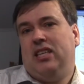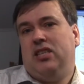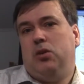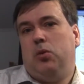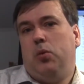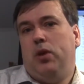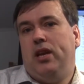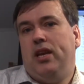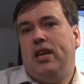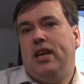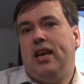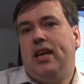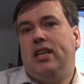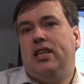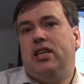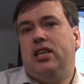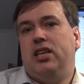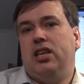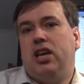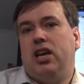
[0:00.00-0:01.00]
is
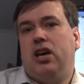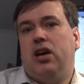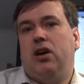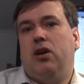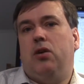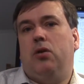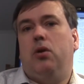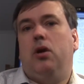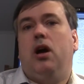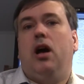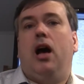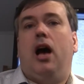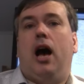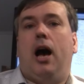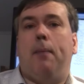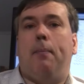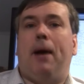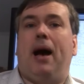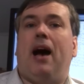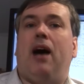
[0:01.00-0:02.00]
we need to
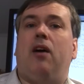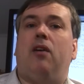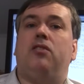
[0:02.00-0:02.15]
know